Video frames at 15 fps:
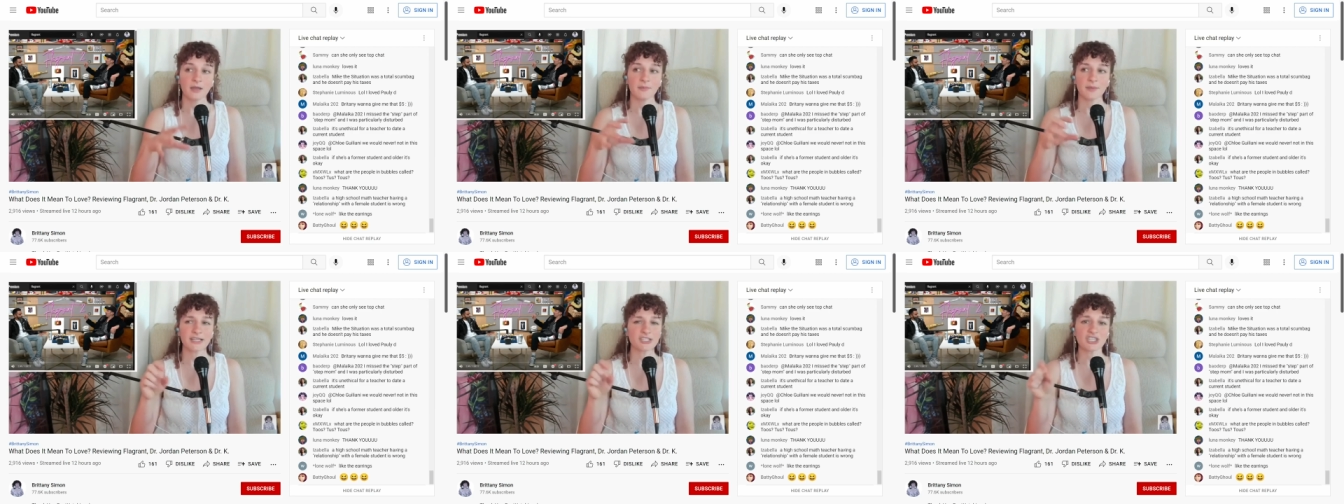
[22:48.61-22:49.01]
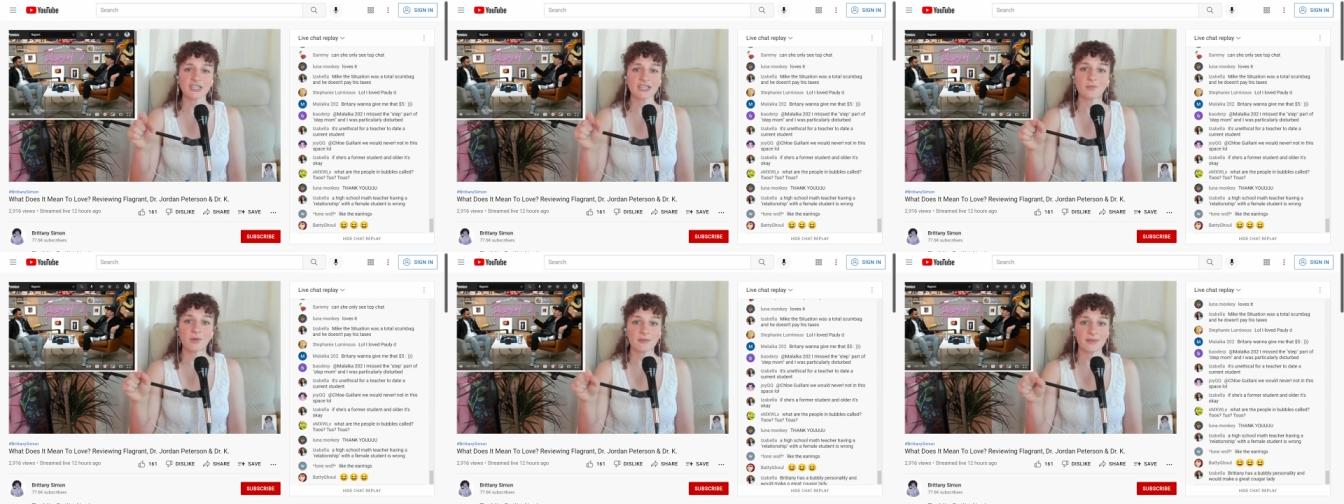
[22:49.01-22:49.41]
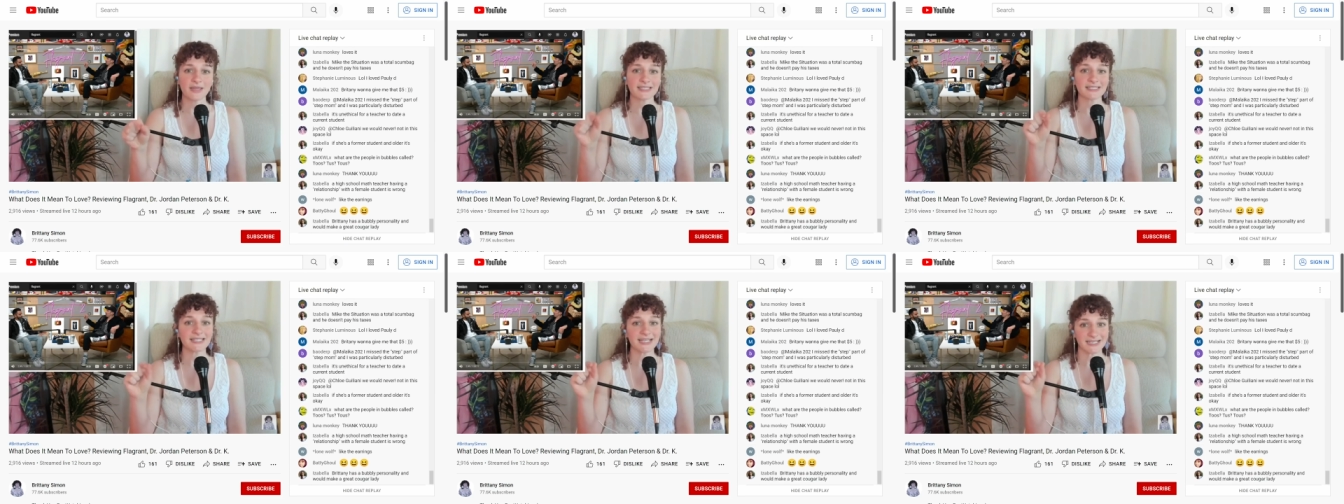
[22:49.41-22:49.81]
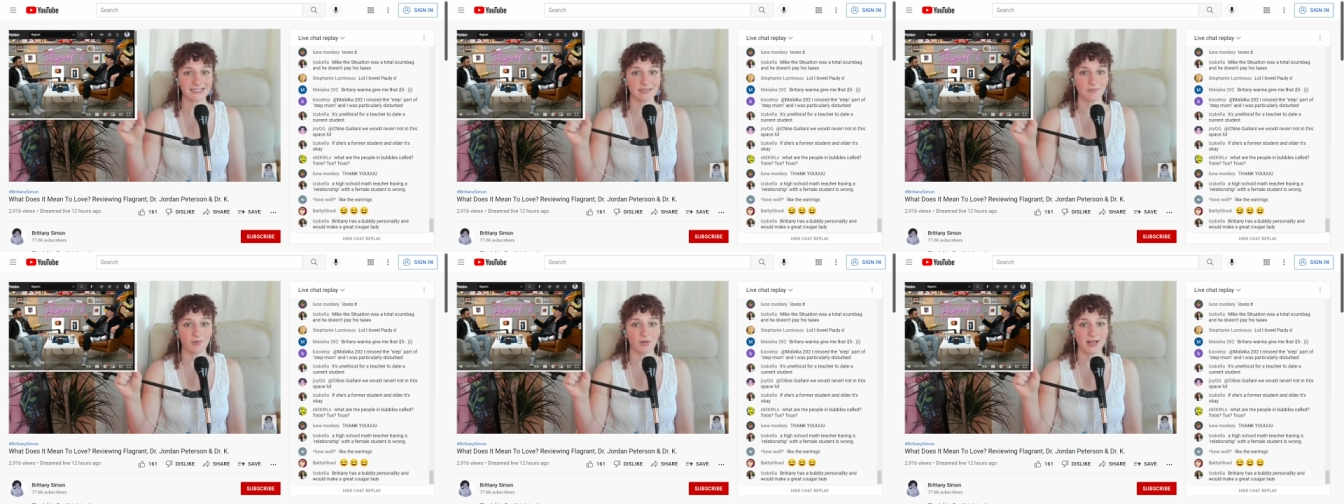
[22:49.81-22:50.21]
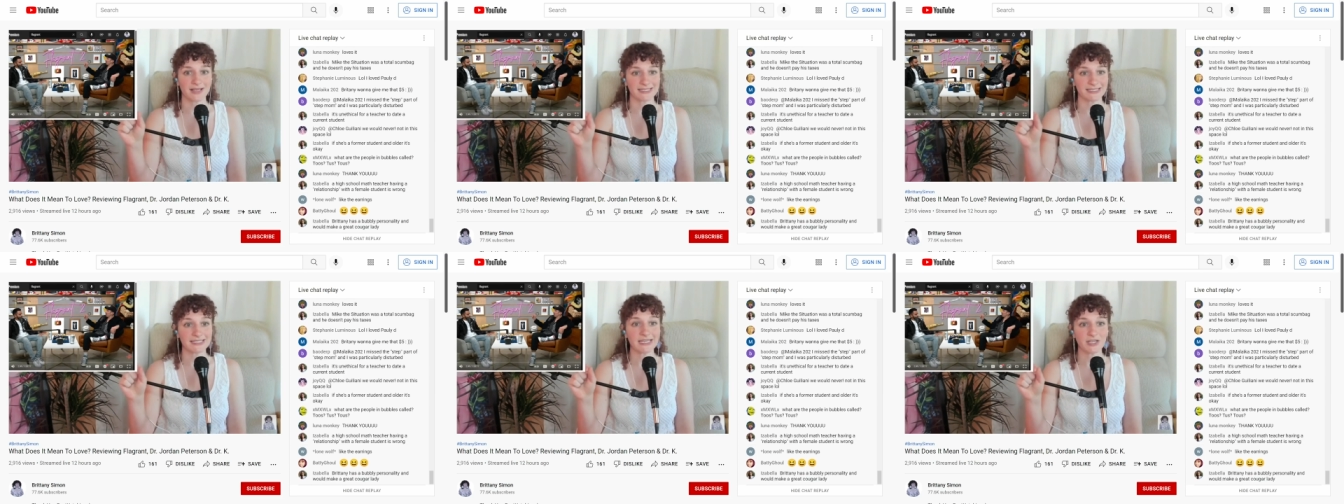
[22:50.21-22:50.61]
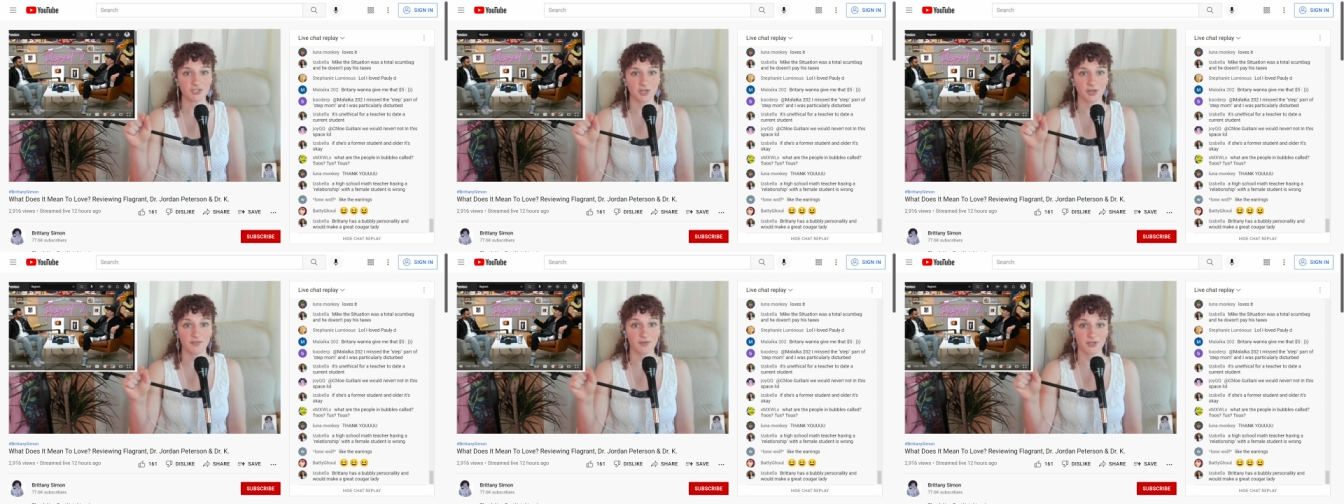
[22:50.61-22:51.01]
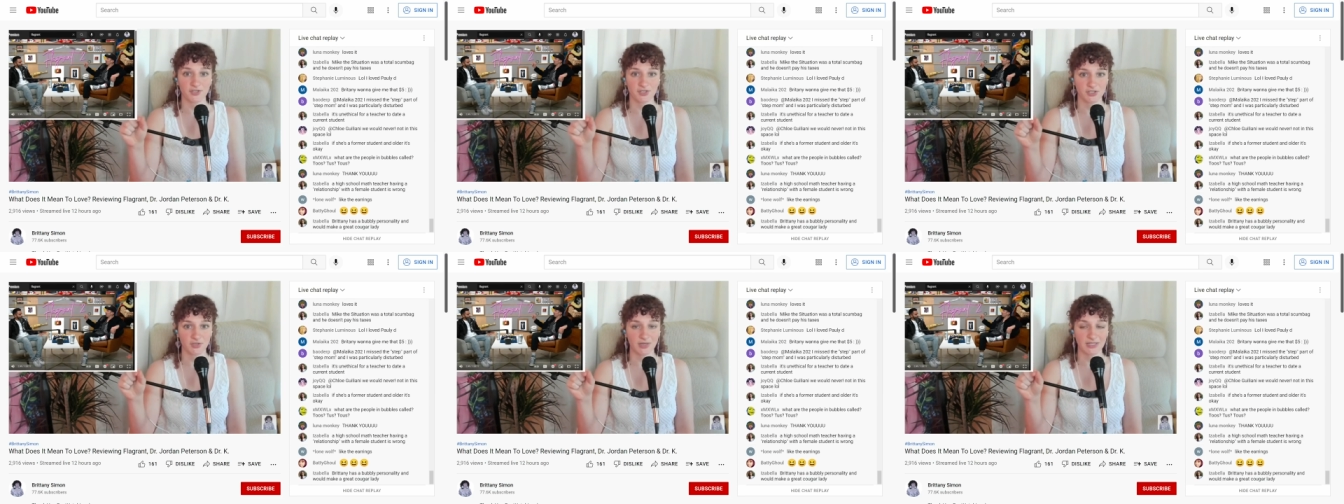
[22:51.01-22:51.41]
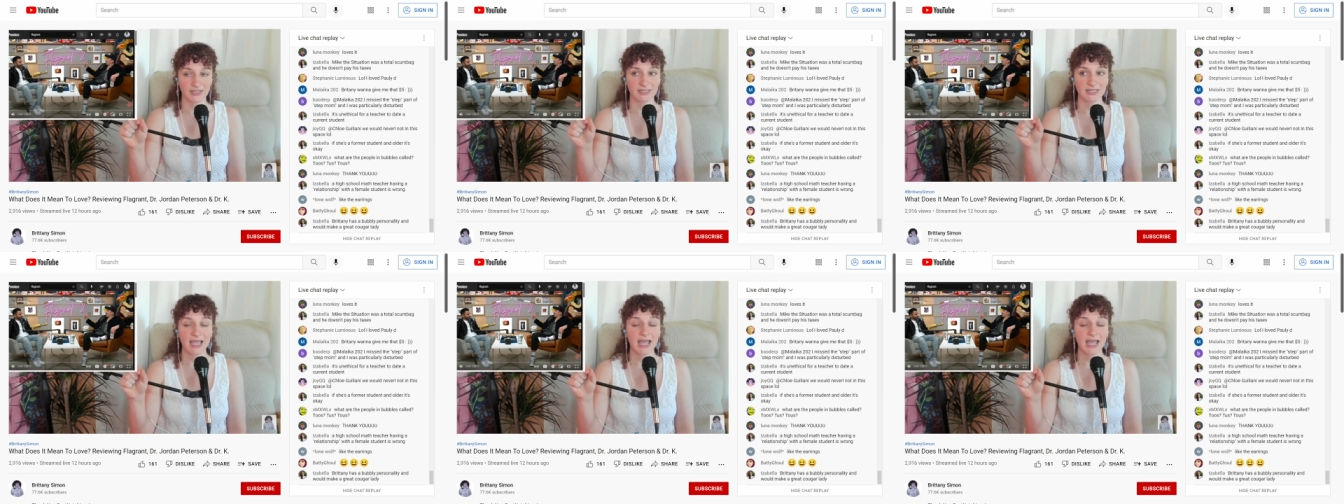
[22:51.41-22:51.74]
because she didn't want to be a sex symbol as a teacher for her students